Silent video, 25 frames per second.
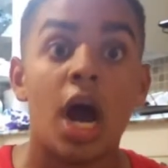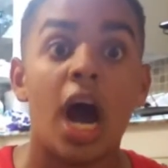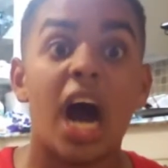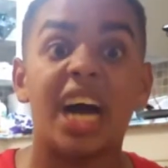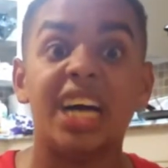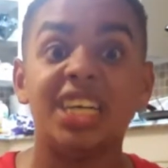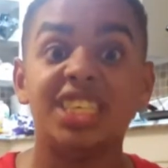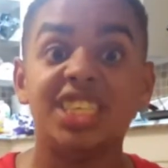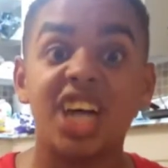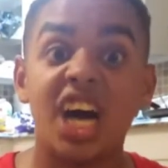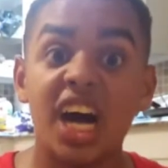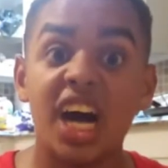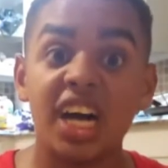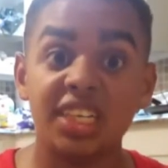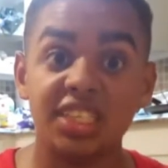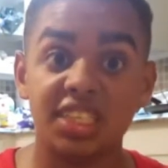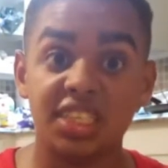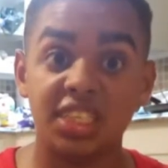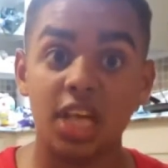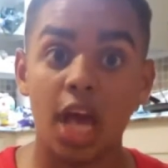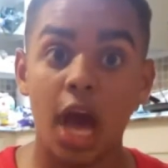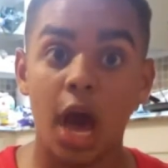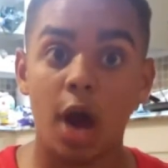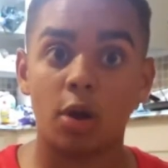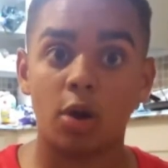I knocked
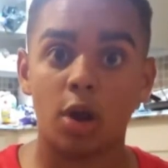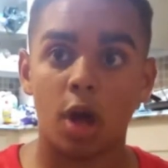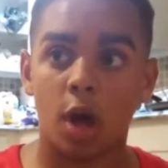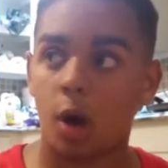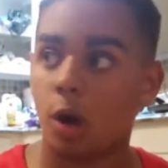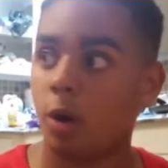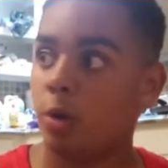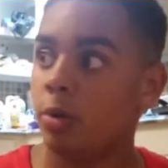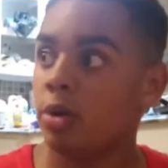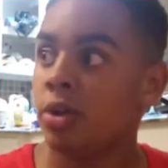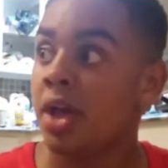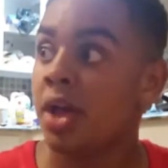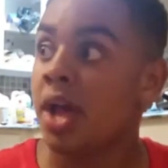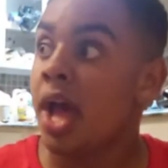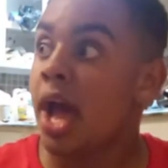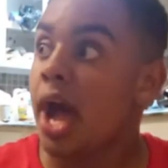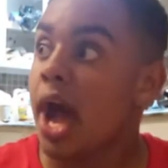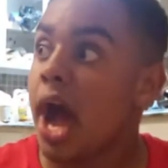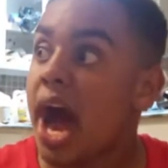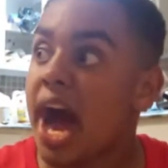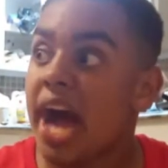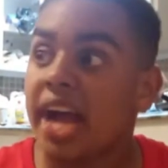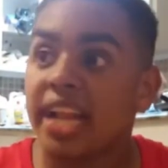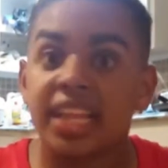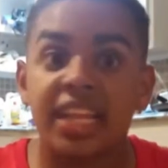Scout out.
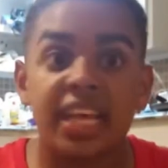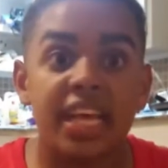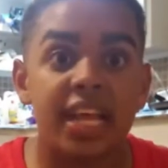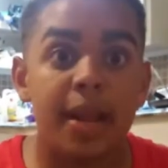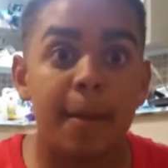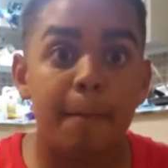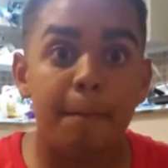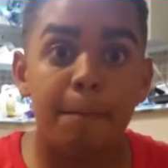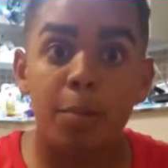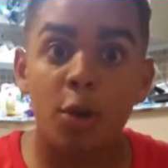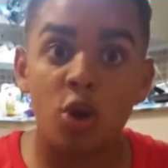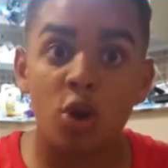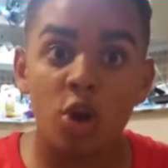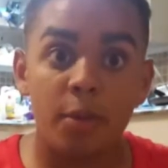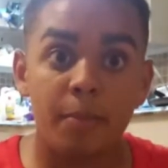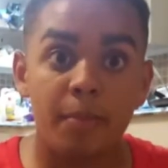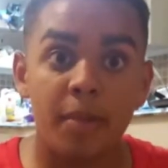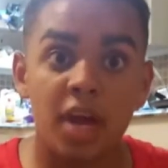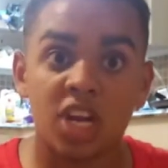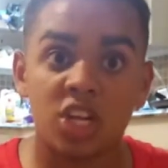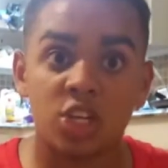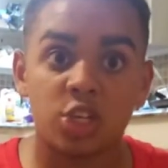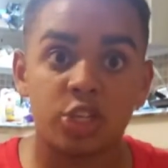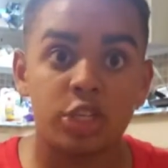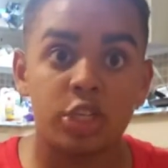I didn't burn him
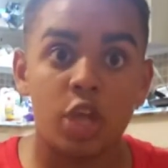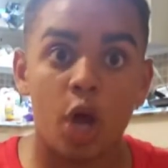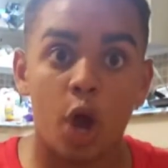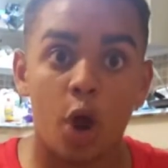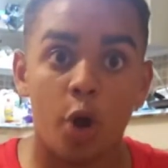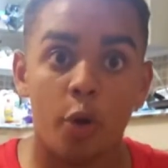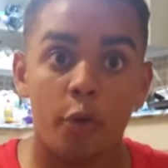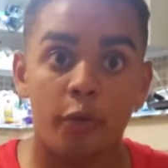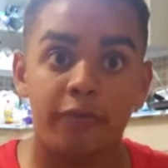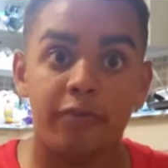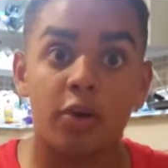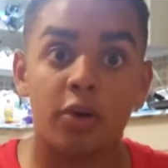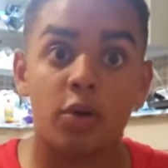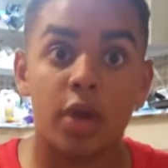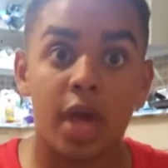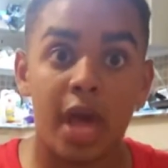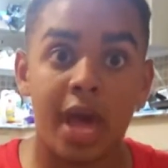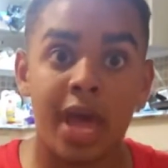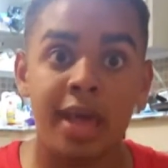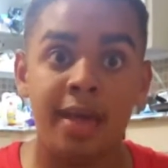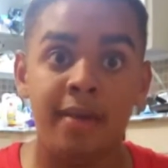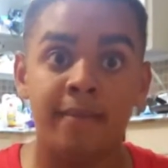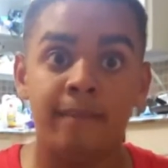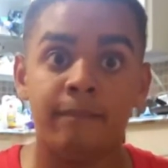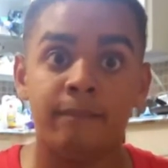on the stove,
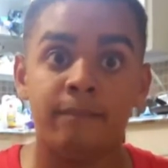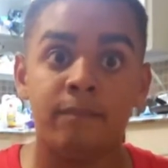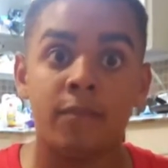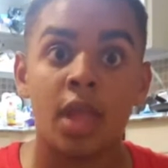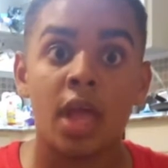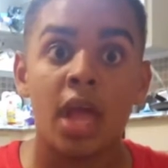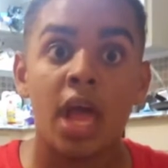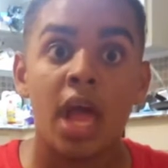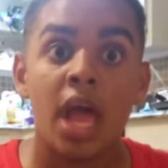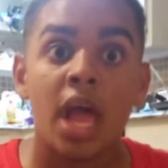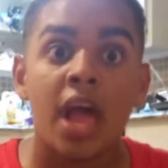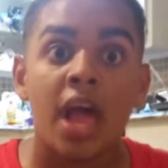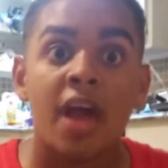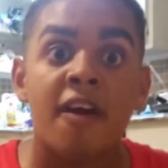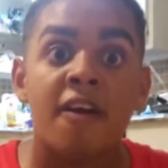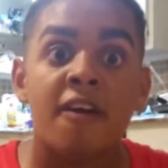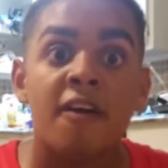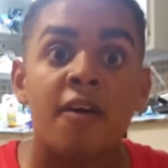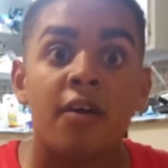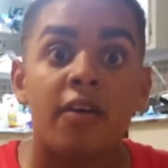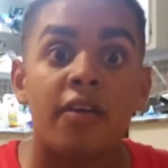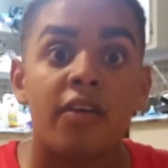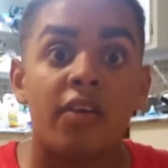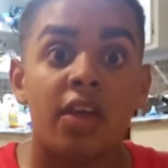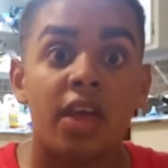okay?
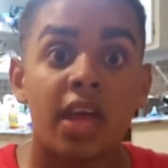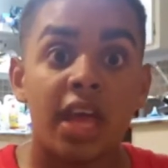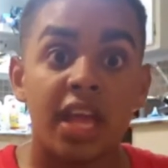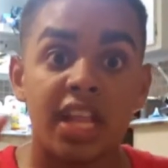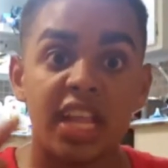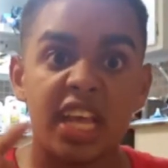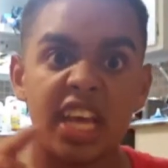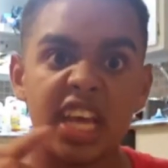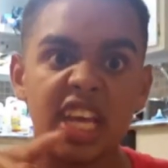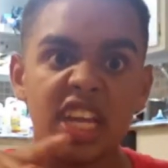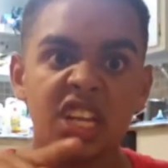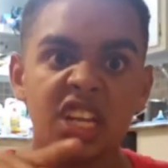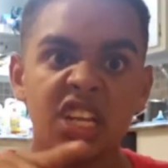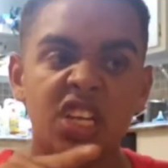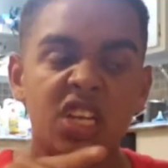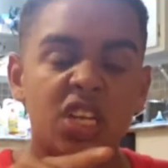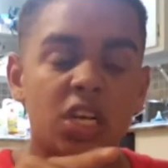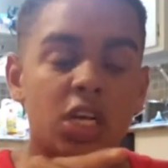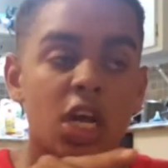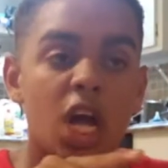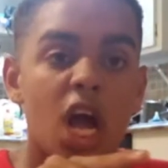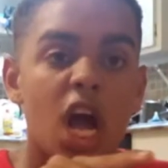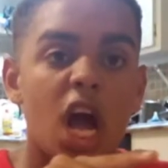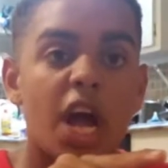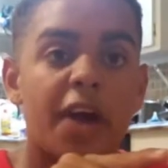And then
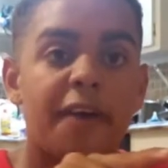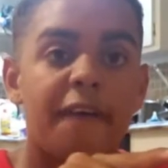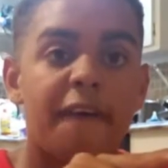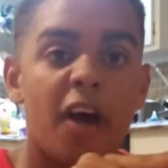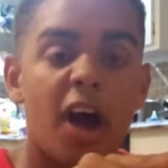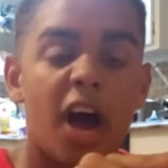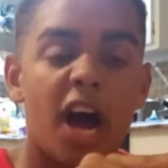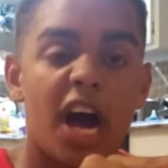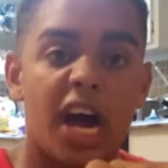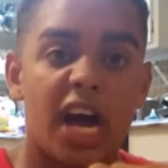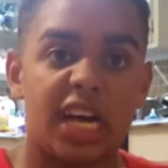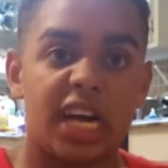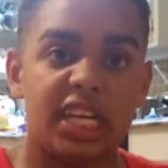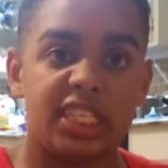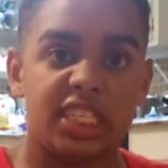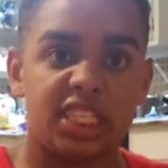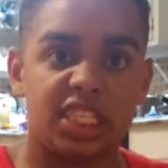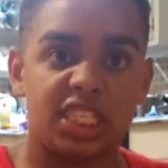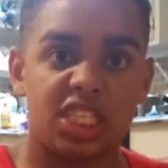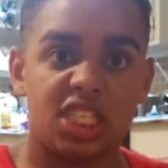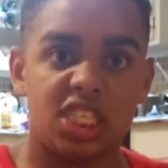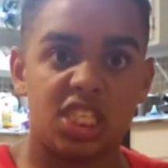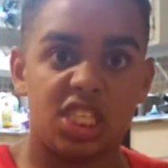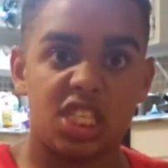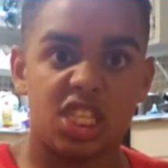I
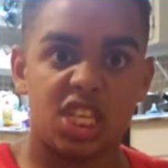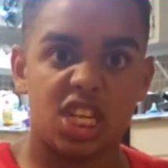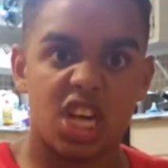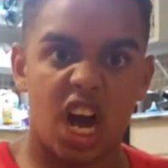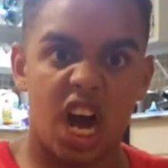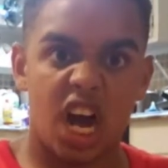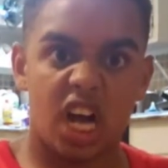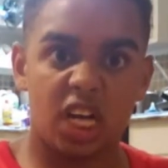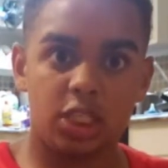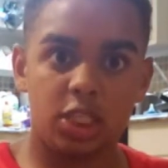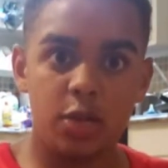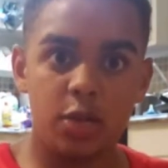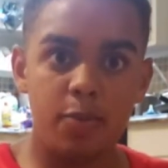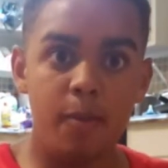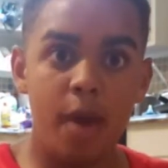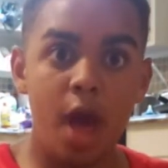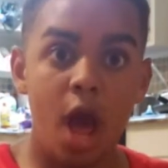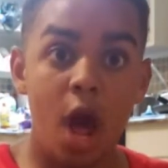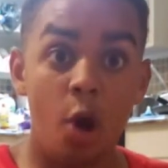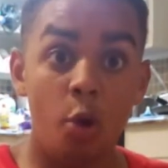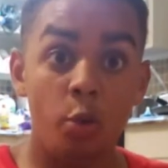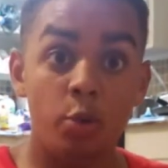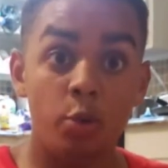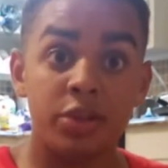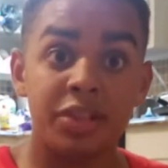just knocked him
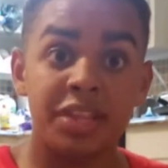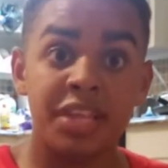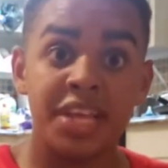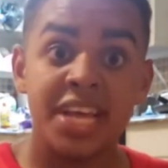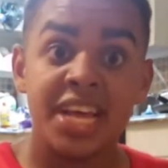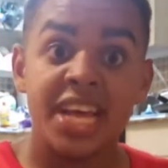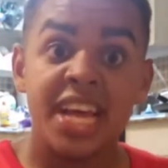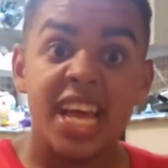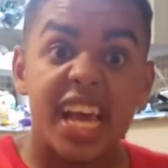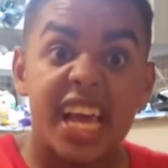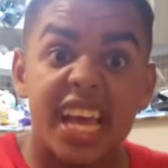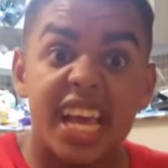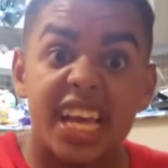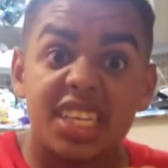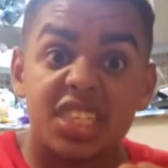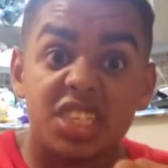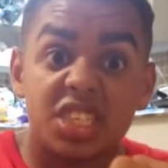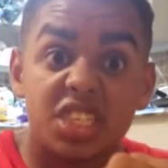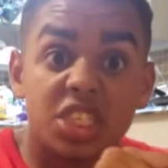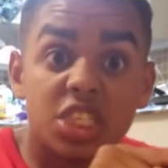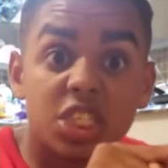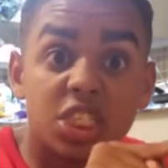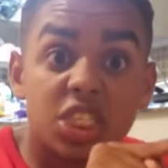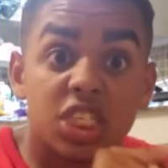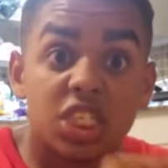out and
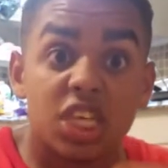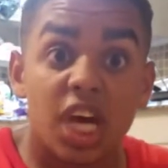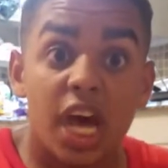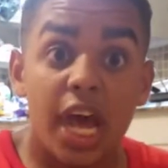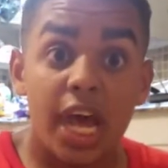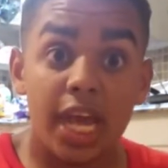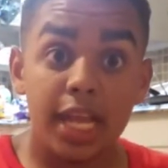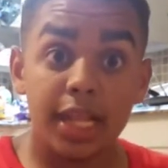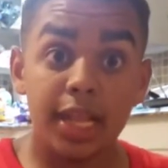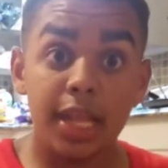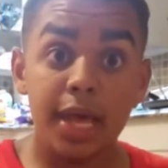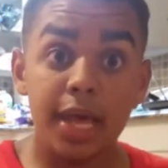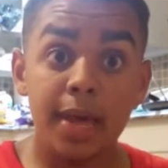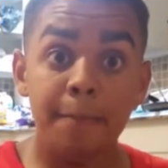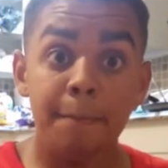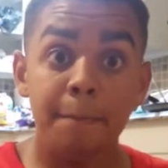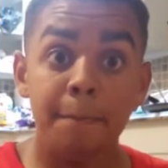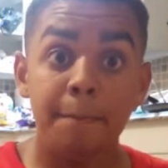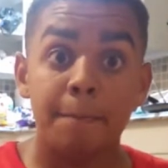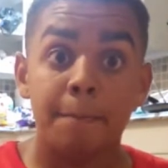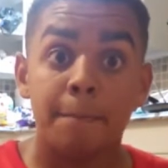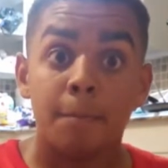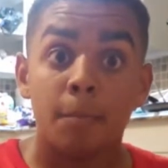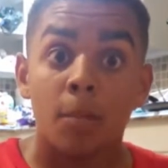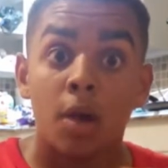slanged him
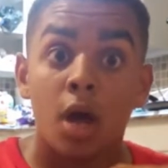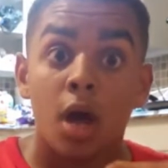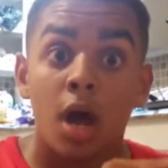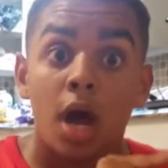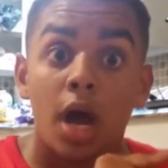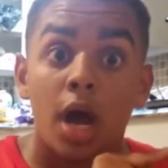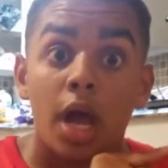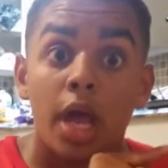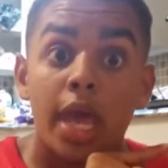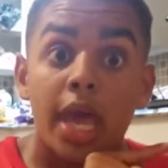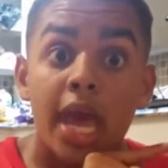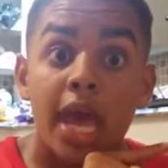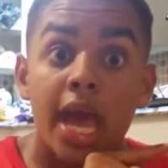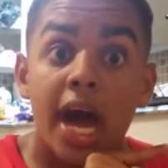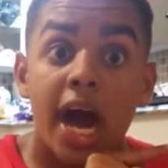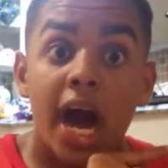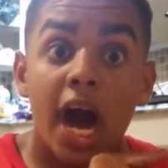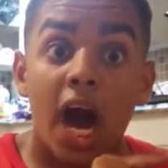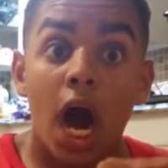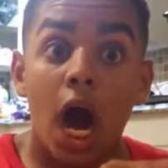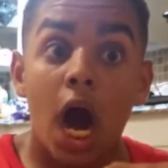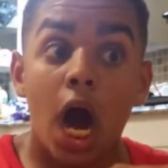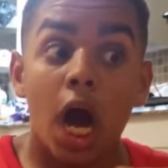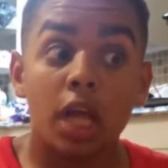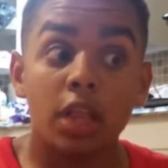
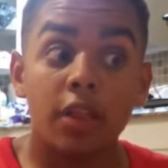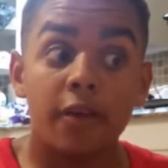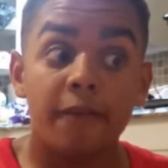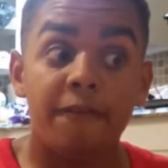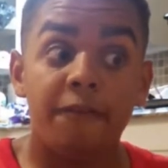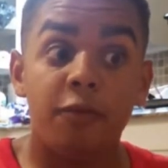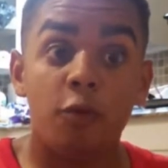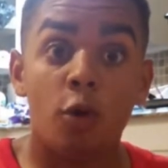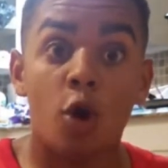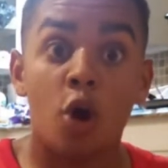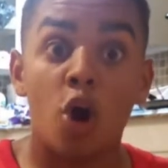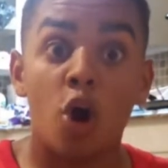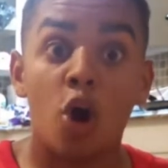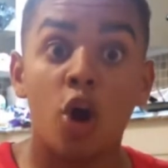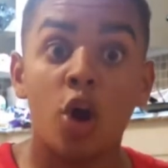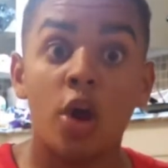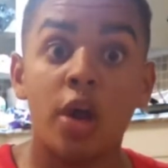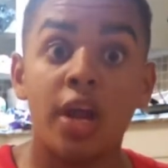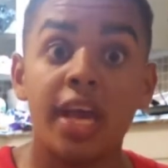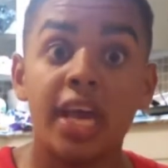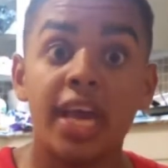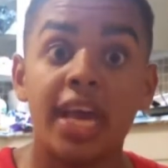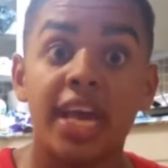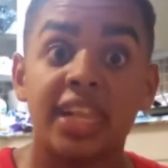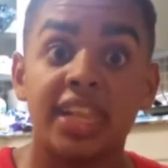on the floor
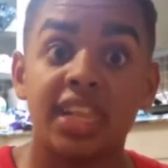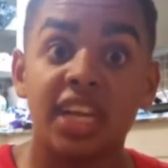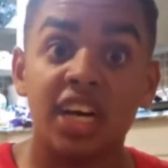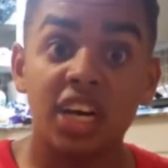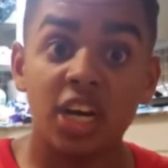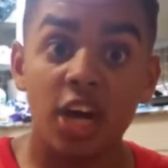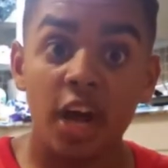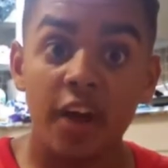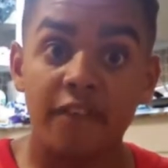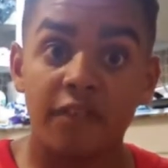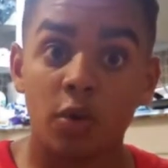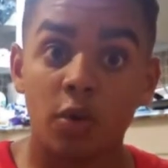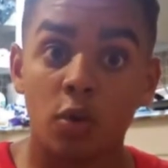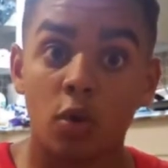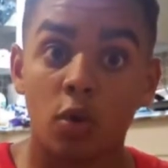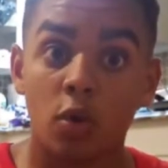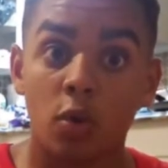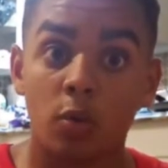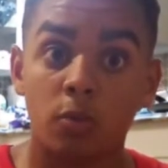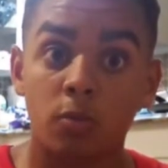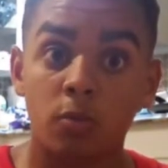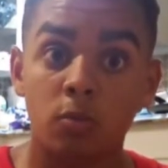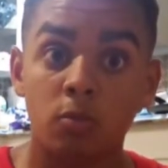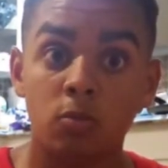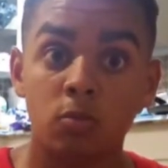in the living
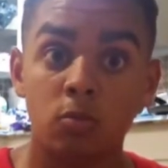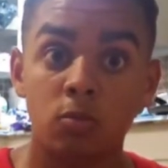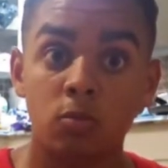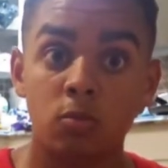room.